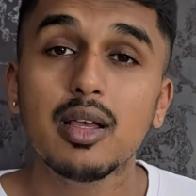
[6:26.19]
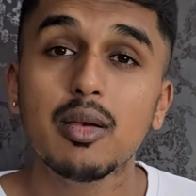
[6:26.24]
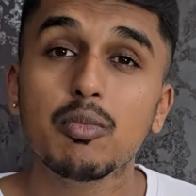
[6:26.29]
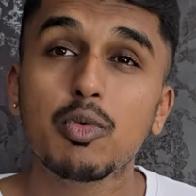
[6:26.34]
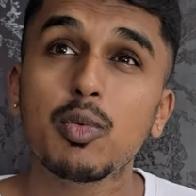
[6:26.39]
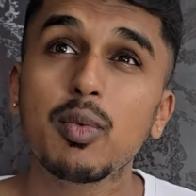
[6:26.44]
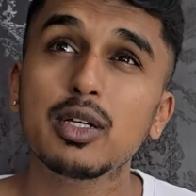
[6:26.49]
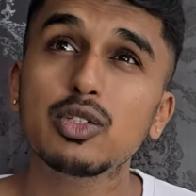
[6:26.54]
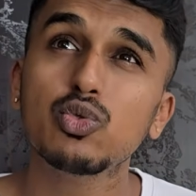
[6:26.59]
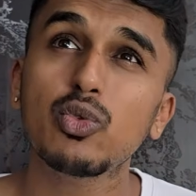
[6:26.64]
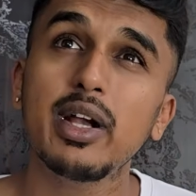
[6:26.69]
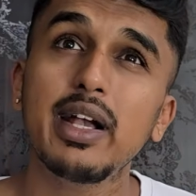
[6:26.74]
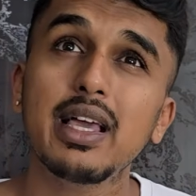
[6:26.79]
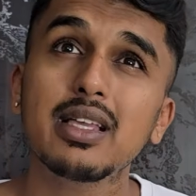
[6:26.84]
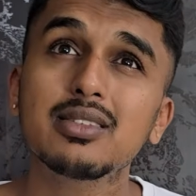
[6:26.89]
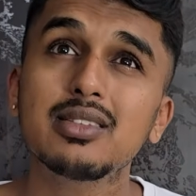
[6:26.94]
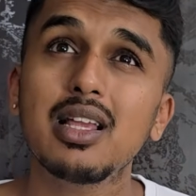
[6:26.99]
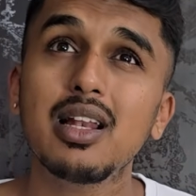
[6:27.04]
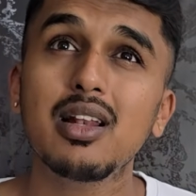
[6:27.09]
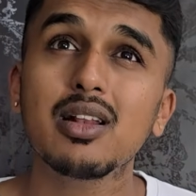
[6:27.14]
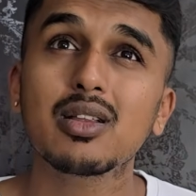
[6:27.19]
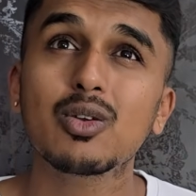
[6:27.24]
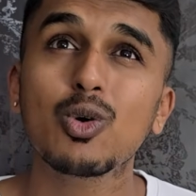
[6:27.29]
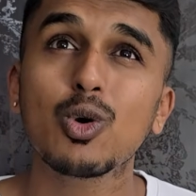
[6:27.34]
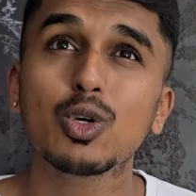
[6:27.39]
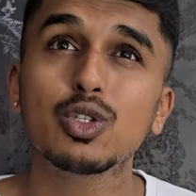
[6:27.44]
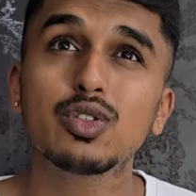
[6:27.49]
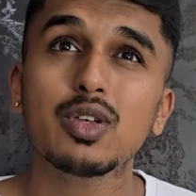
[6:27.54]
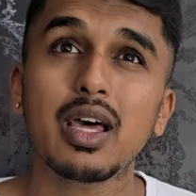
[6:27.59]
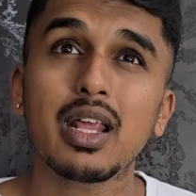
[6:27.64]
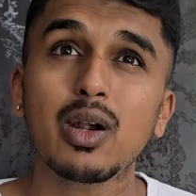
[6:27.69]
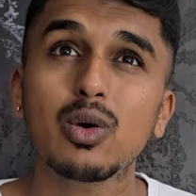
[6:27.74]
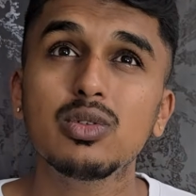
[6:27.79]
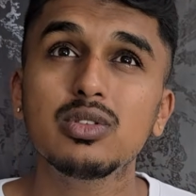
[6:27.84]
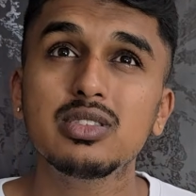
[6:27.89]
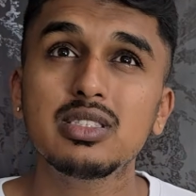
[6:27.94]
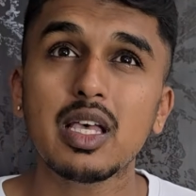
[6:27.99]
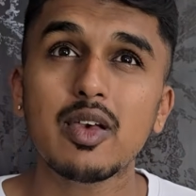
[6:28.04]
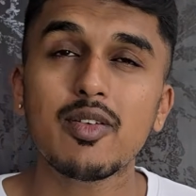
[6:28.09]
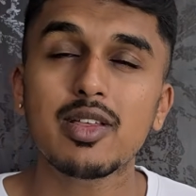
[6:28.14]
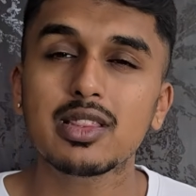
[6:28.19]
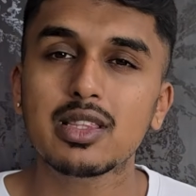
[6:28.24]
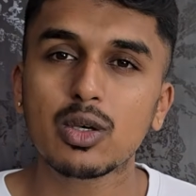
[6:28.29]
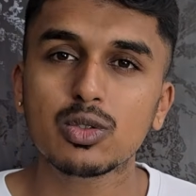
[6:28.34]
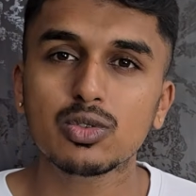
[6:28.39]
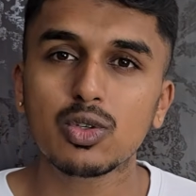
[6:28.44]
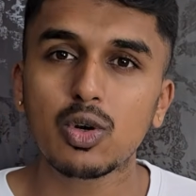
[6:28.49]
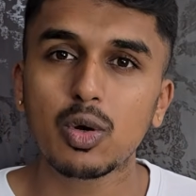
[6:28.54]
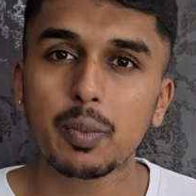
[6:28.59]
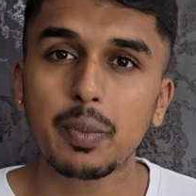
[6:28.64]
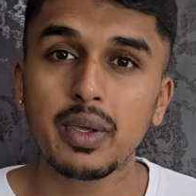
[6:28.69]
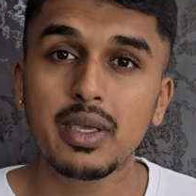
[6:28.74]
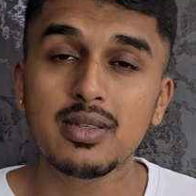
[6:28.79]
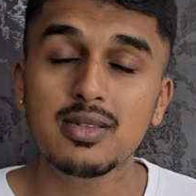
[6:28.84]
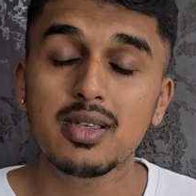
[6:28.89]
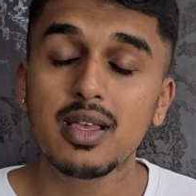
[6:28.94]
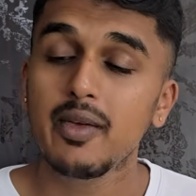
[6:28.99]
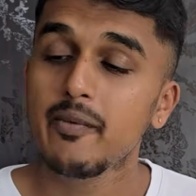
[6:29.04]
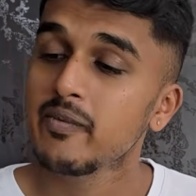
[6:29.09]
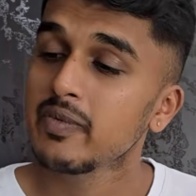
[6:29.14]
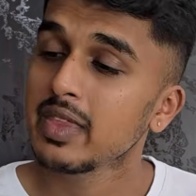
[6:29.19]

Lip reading: Puma Suede XL goes around 7,000 rupees.